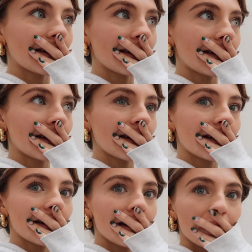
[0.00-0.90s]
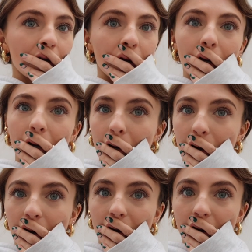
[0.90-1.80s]

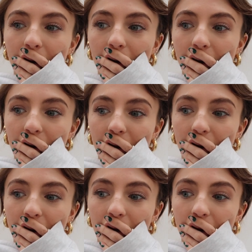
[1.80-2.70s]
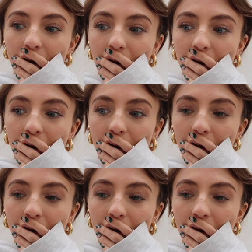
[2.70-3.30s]
Nothing is said.